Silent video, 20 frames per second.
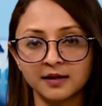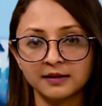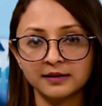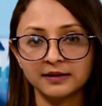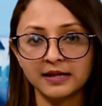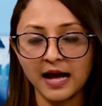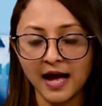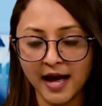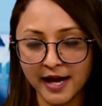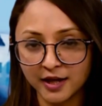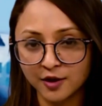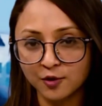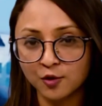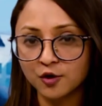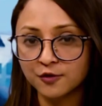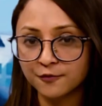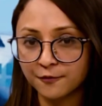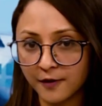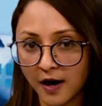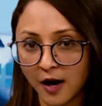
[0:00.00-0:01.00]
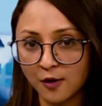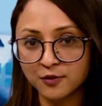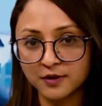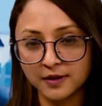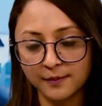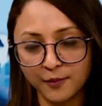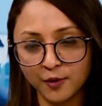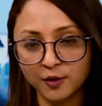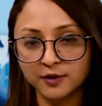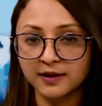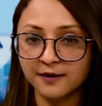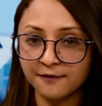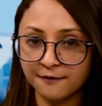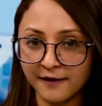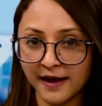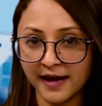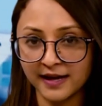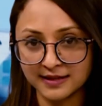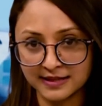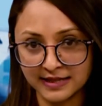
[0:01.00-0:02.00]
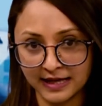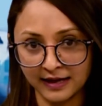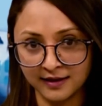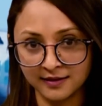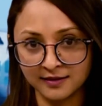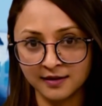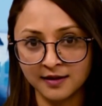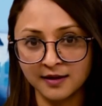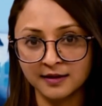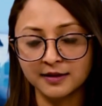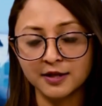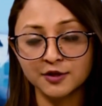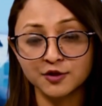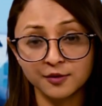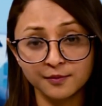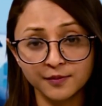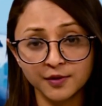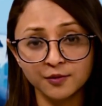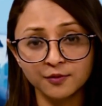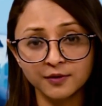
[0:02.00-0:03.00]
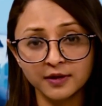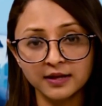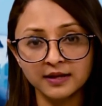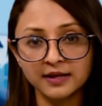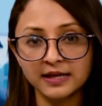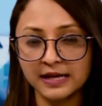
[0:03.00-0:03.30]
The High Court frowned upon the fact that the tribunal,